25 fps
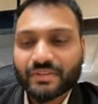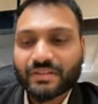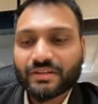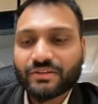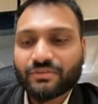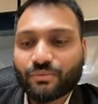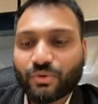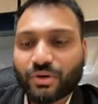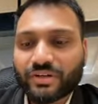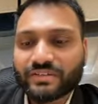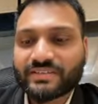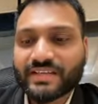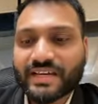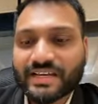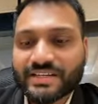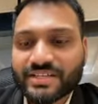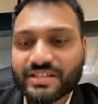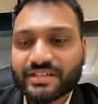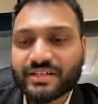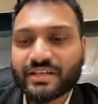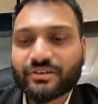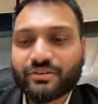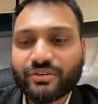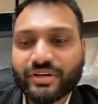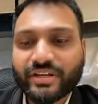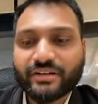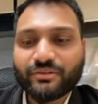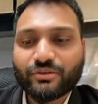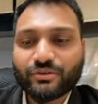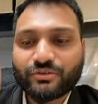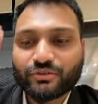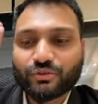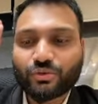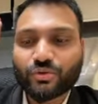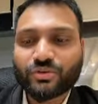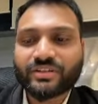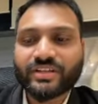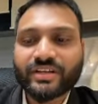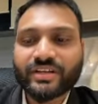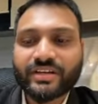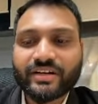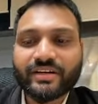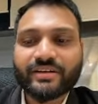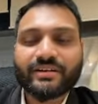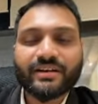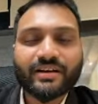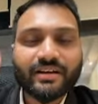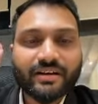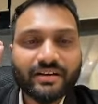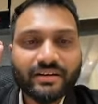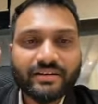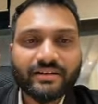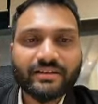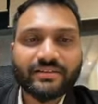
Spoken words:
What's the agenda today? To store the data,